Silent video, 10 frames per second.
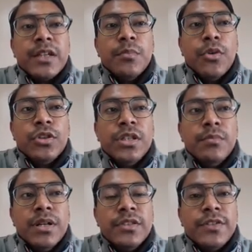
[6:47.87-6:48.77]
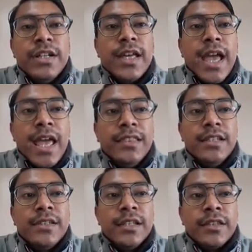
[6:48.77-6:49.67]
Okay, both the birth rate and
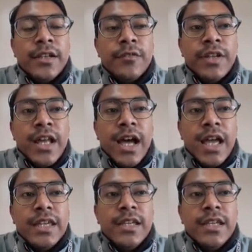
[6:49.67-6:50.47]
the death rate were high.